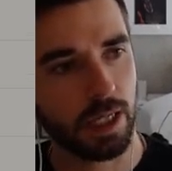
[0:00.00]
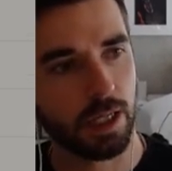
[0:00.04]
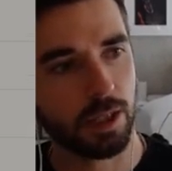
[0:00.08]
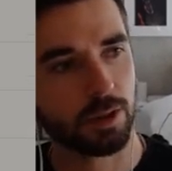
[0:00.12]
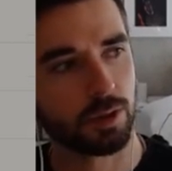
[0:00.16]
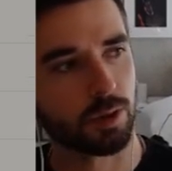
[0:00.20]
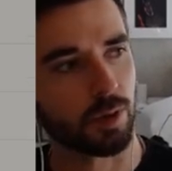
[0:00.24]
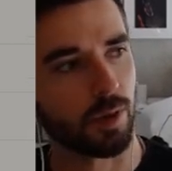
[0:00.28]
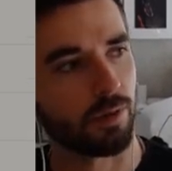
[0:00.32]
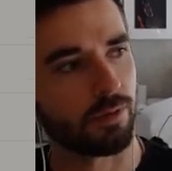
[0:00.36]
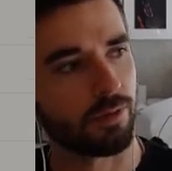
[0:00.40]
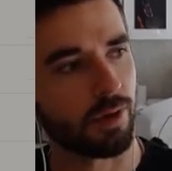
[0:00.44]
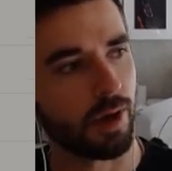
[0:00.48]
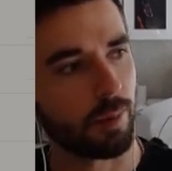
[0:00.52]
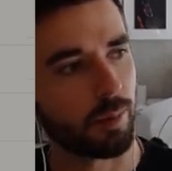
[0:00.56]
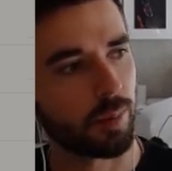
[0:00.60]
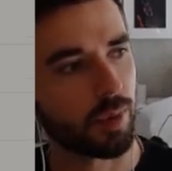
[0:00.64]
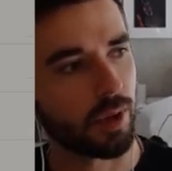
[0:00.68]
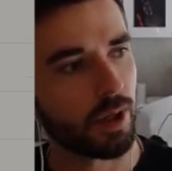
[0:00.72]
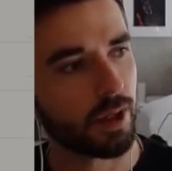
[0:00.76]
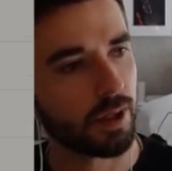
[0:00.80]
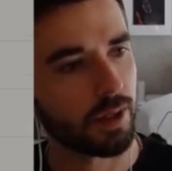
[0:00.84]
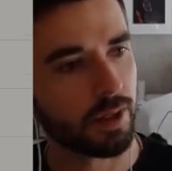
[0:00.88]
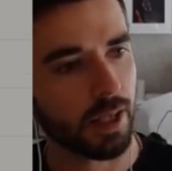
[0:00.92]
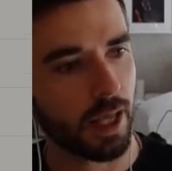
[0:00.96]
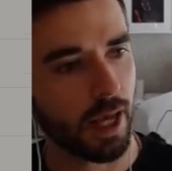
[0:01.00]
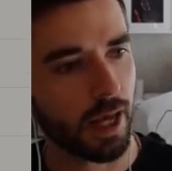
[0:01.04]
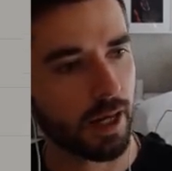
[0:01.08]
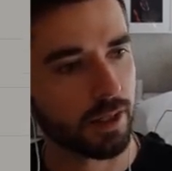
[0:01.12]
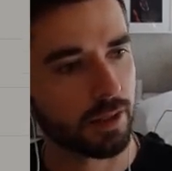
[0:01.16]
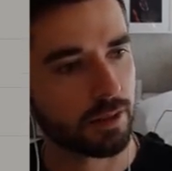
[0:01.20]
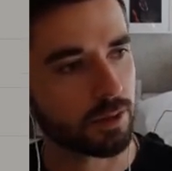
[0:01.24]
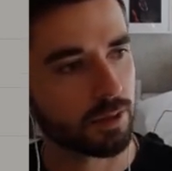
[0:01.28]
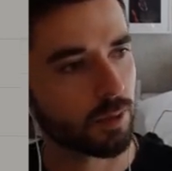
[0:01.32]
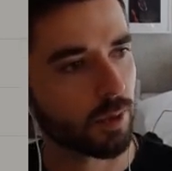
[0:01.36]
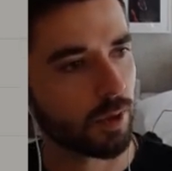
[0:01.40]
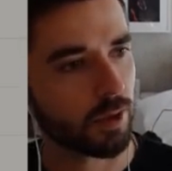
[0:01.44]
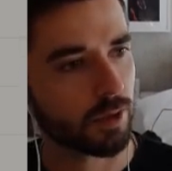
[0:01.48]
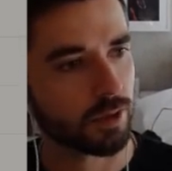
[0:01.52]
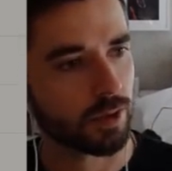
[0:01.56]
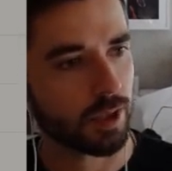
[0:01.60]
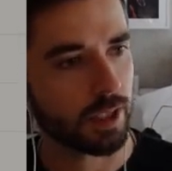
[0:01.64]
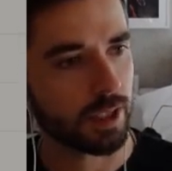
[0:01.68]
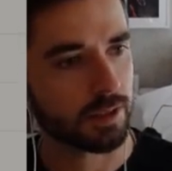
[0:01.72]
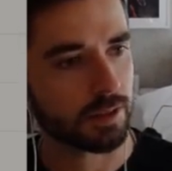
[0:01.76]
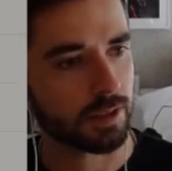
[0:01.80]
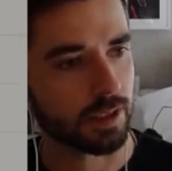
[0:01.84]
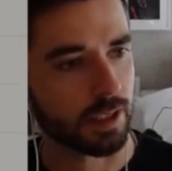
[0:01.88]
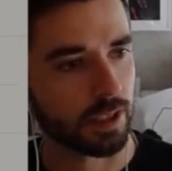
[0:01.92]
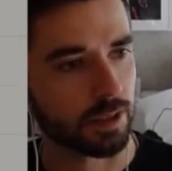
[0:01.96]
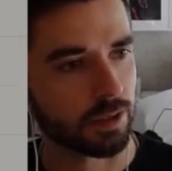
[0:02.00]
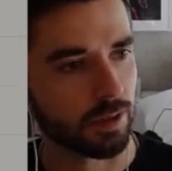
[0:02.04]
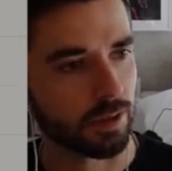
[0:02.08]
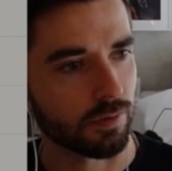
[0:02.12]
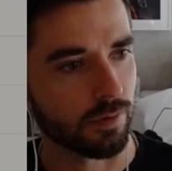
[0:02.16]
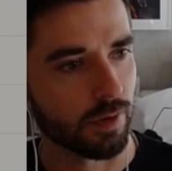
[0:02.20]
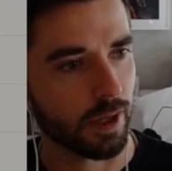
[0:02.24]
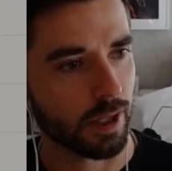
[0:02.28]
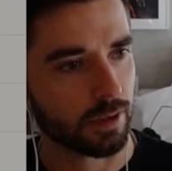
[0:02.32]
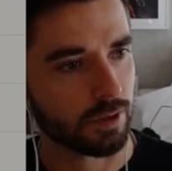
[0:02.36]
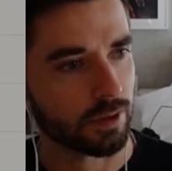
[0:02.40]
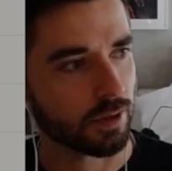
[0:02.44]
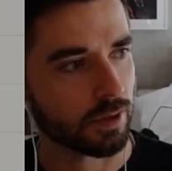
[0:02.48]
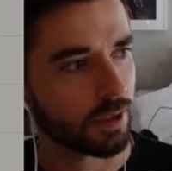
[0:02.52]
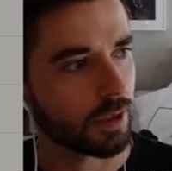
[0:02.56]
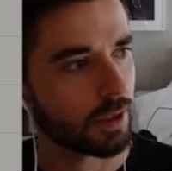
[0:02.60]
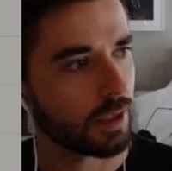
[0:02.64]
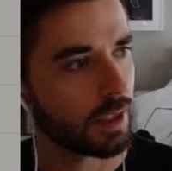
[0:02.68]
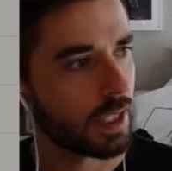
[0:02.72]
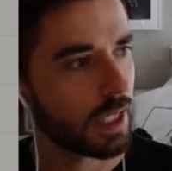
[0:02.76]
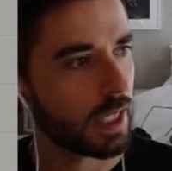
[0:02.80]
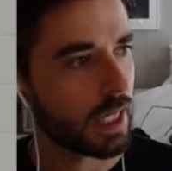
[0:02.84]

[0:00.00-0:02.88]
So if I plug that into our translation vector,